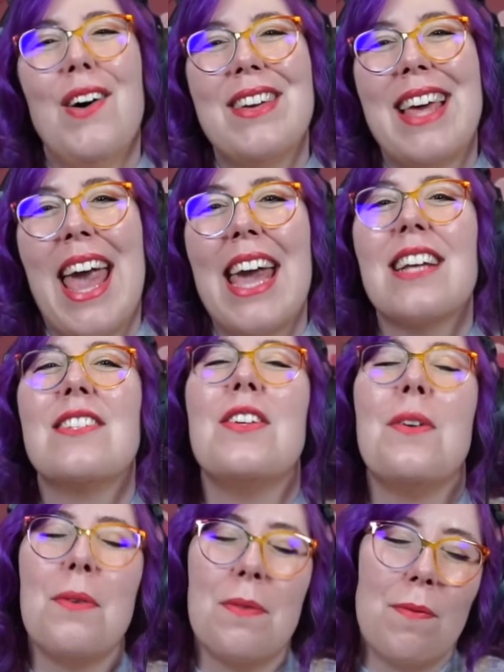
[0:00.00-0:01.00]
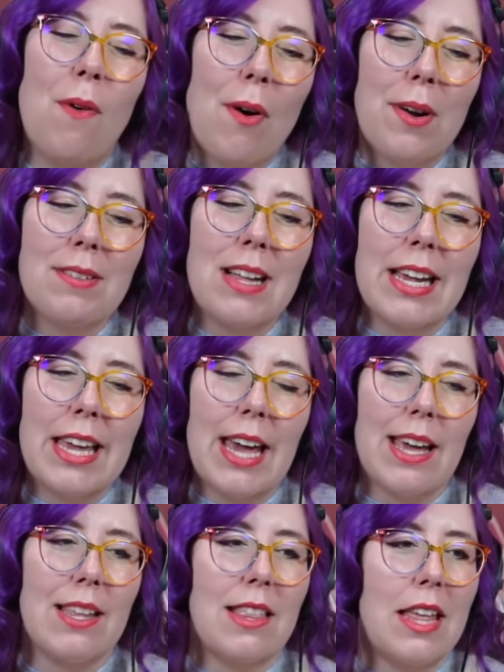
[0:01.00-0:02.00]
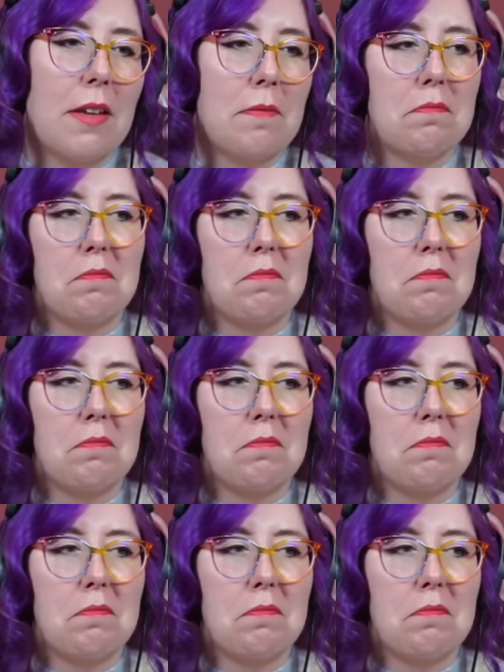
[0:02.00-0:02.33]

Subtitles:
Okay, so for like a like